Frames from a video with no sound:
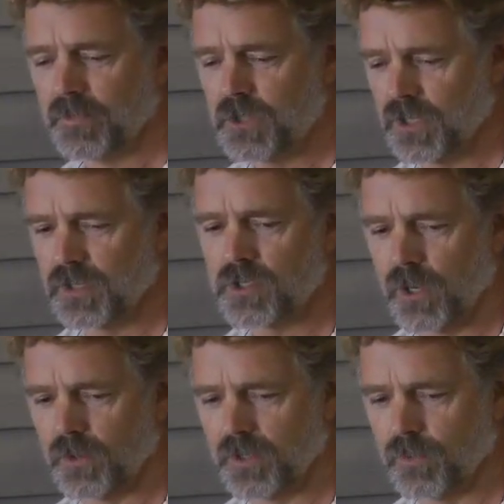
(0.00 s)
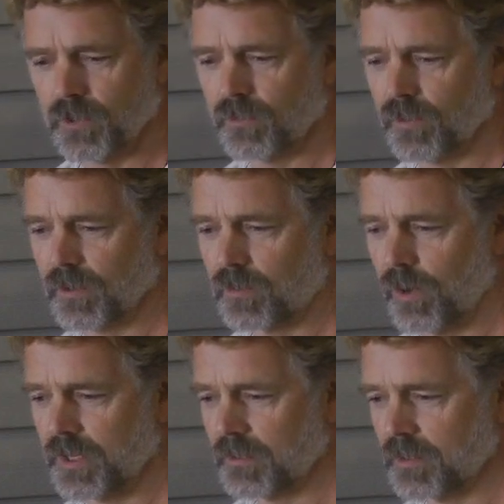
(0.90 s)
She and Tony were
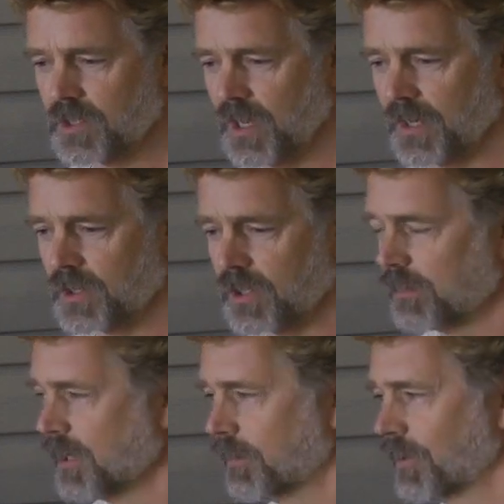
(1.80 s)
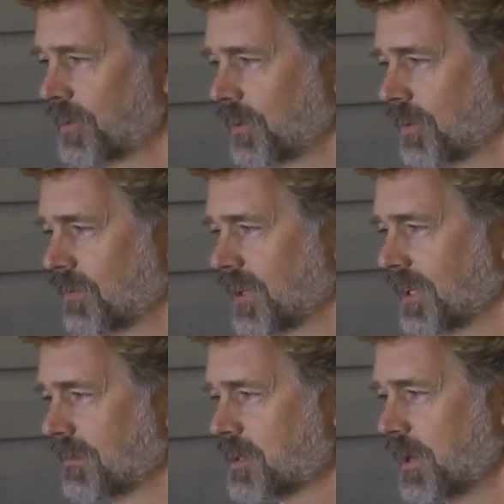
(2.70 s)
quite astonishing people to
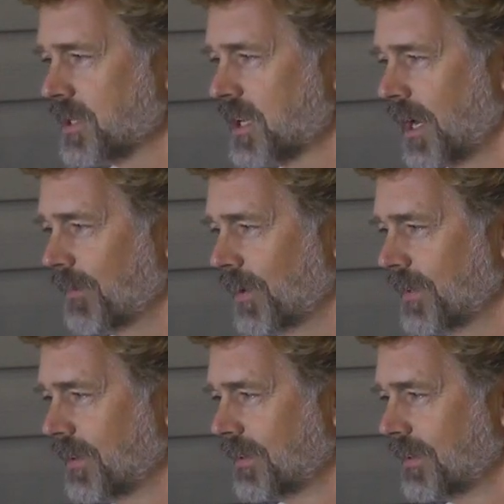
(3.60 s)
have spent time with.